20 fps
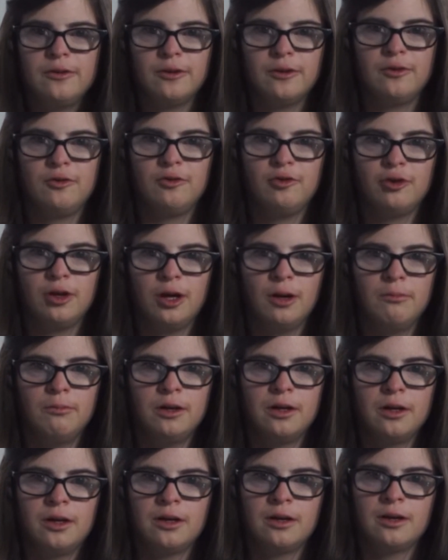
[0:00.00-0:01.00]
syndrome
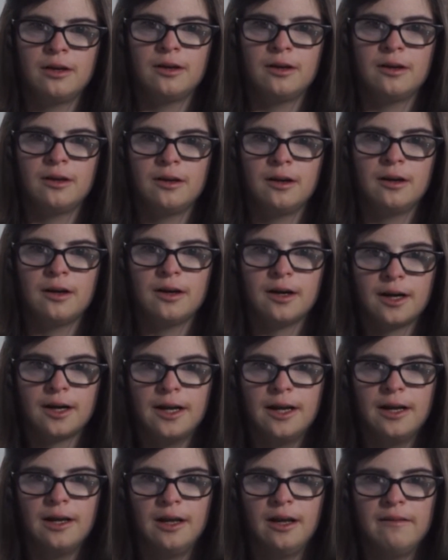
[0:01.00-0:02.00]

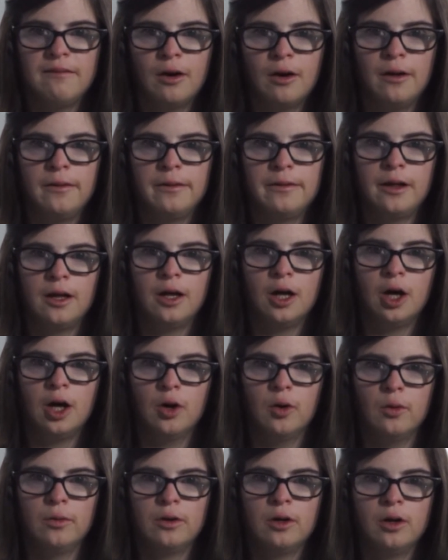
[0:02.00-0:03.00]
can live on their
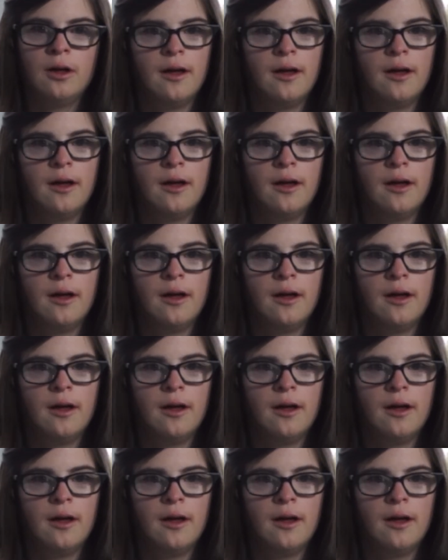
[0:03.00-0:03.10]
own.